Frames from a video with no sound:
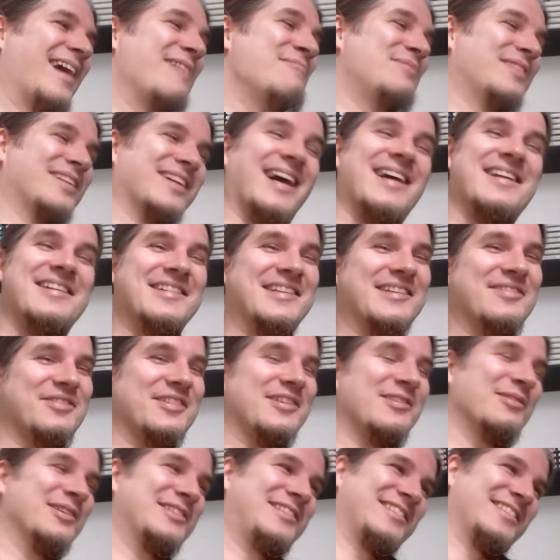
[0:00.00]
I don't even
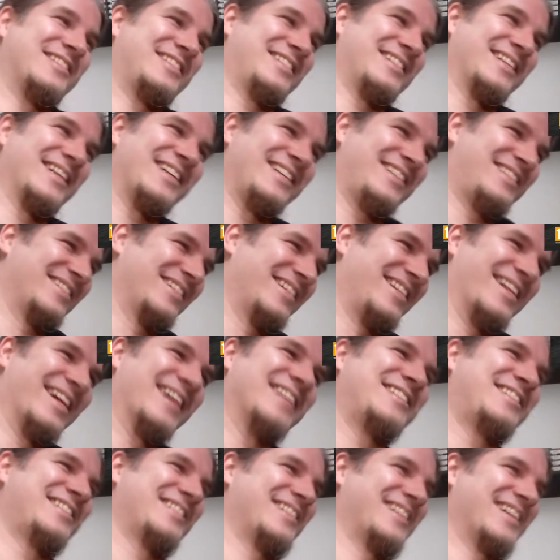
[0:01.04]
know what to say to
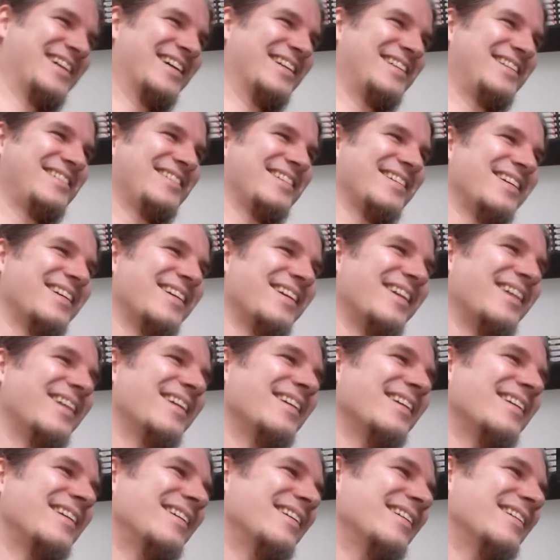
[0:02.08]
that shit.
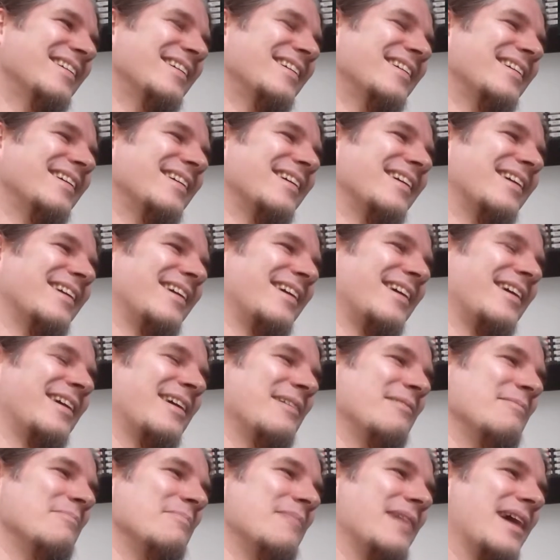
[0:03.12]

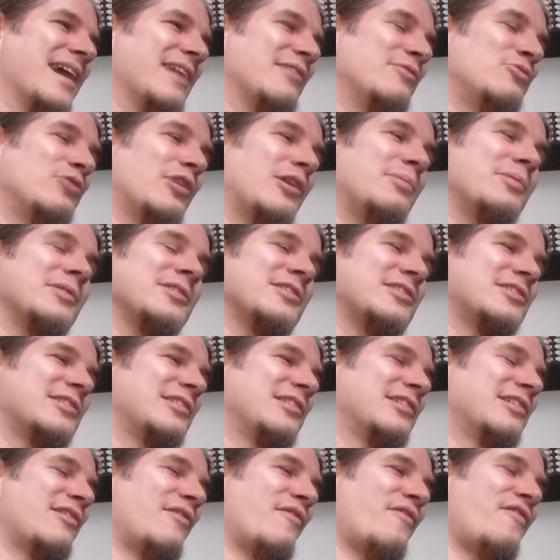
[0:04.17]
oh man, Robert is
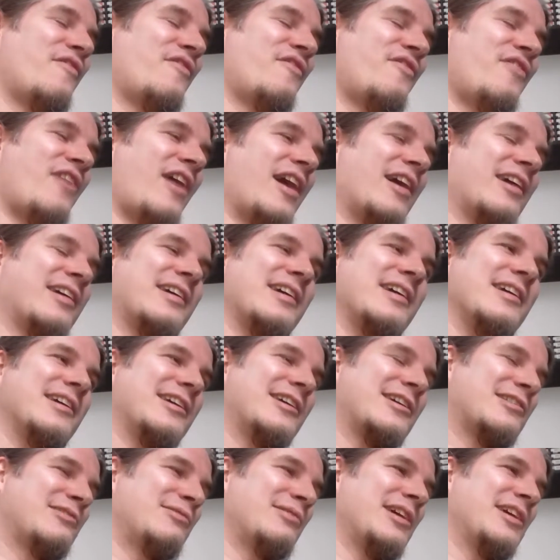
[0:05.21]
gonna go fucking
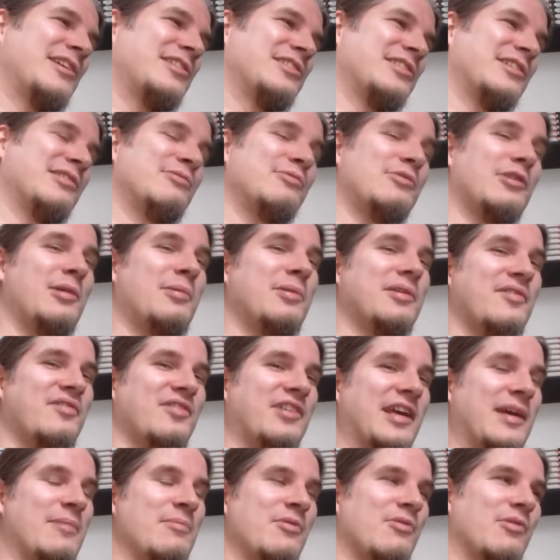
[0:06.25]
crazy. Robert of
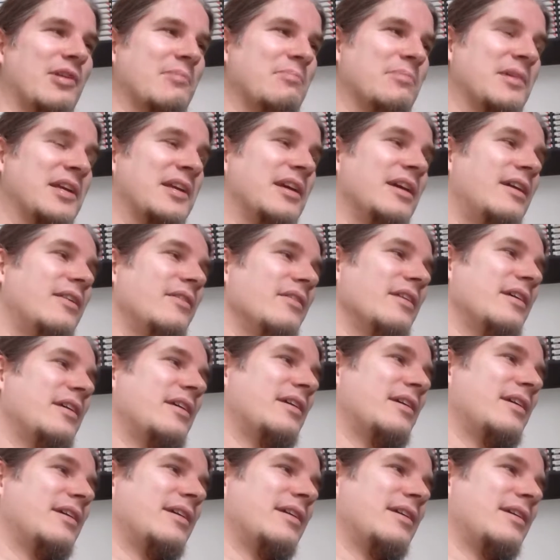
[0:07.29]
Gaming with me.
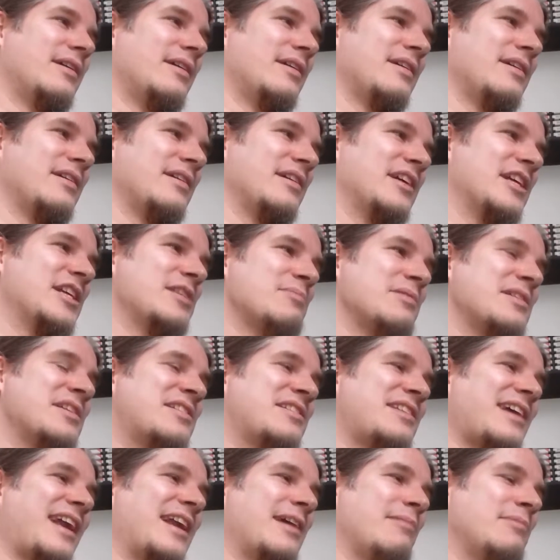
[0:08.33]
He's been
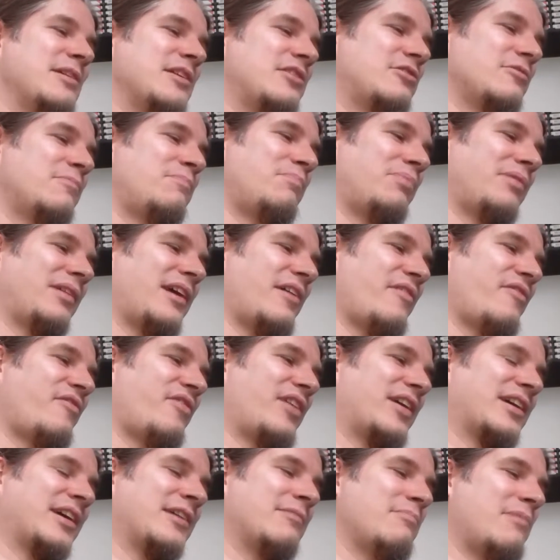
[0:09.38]
telling me to play
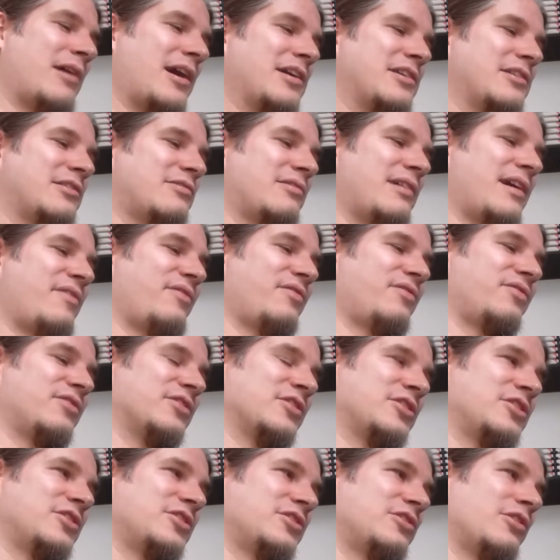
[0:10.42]
fucking Minecraft for
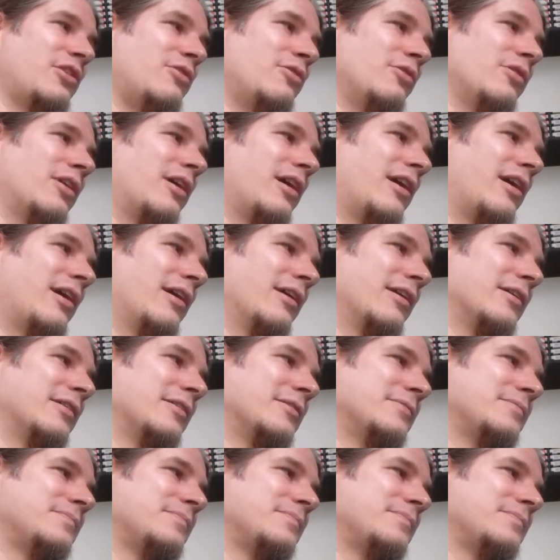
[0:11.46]
so long.